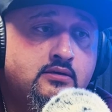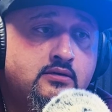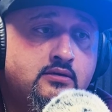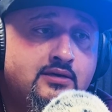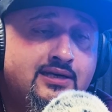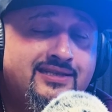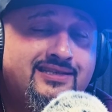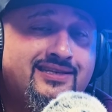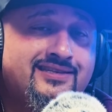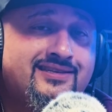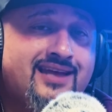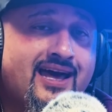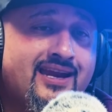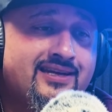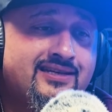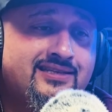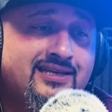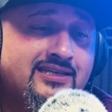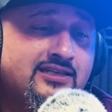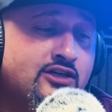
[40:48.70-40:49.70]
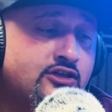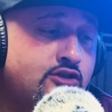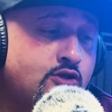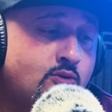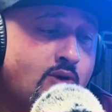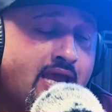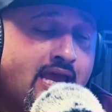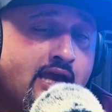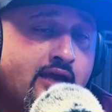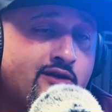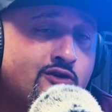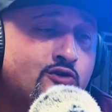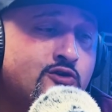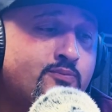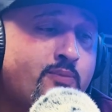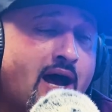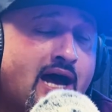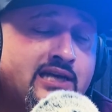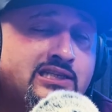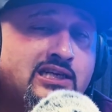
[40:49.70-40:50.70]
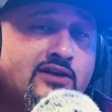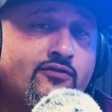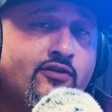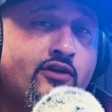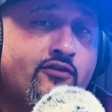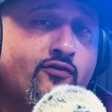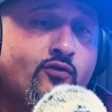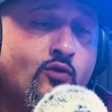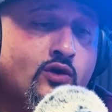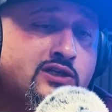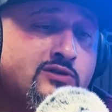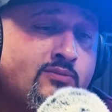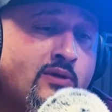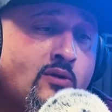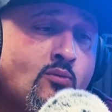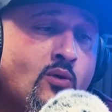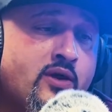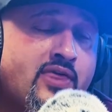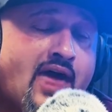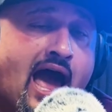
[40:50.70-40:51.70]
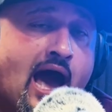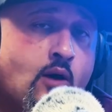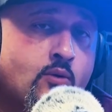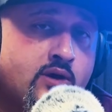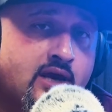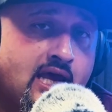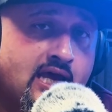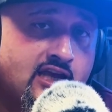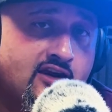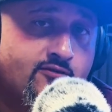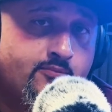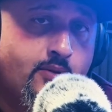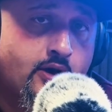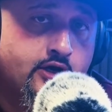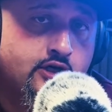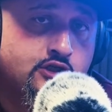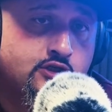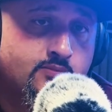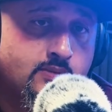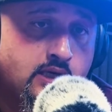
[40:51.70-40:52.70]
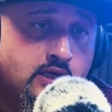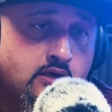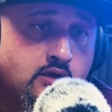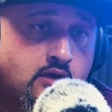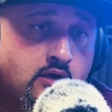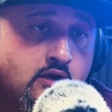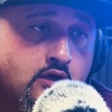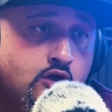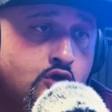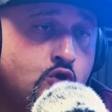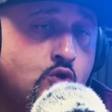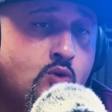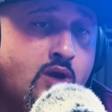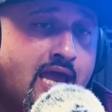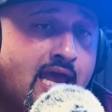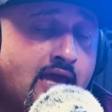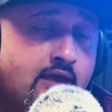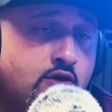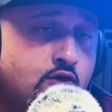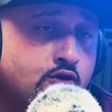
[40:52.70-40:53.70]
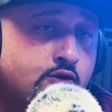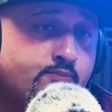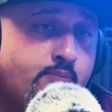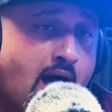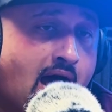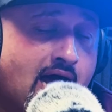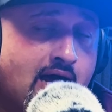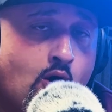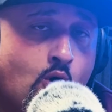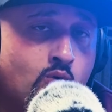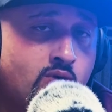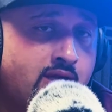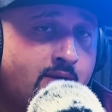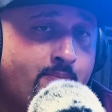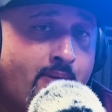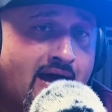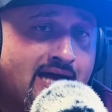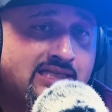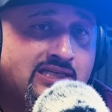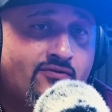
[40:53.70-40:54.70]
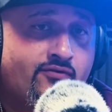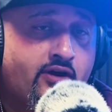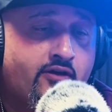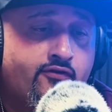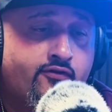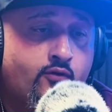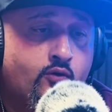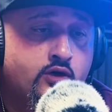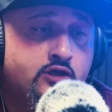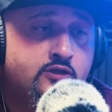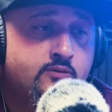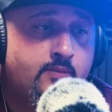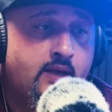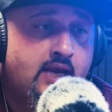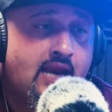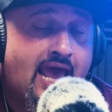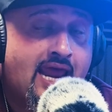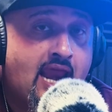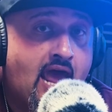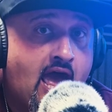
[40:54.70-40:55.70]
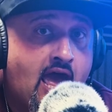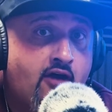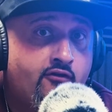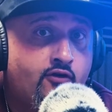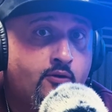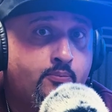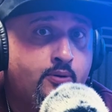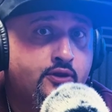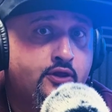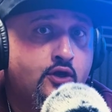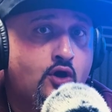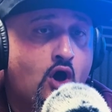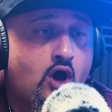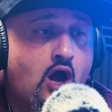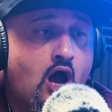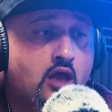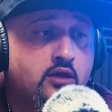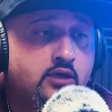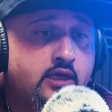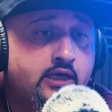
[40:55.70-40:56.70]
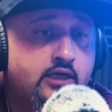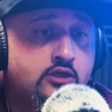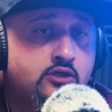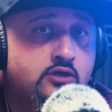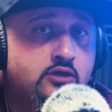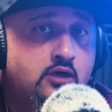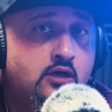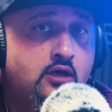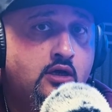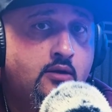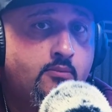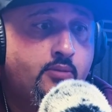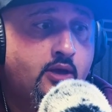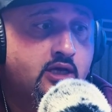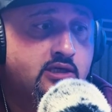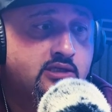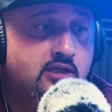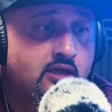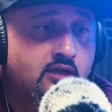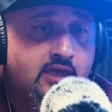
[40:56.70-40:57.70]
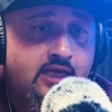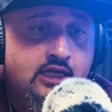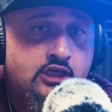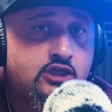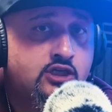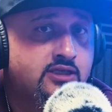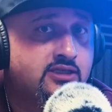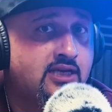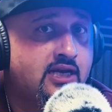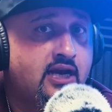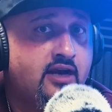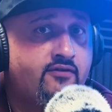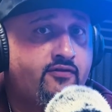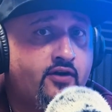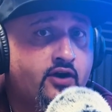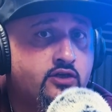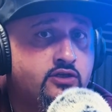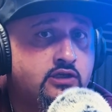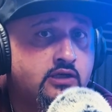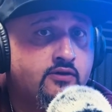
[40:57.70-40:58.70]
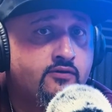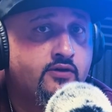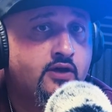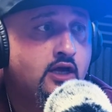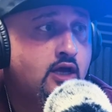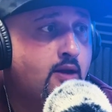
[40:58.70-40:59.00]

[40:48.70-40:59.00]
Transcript: It does not exist because you can't use positive reinforcement without negative punishment. You can't use only positive reinforcement and ever put the dog on leash, because the leash is an adversive.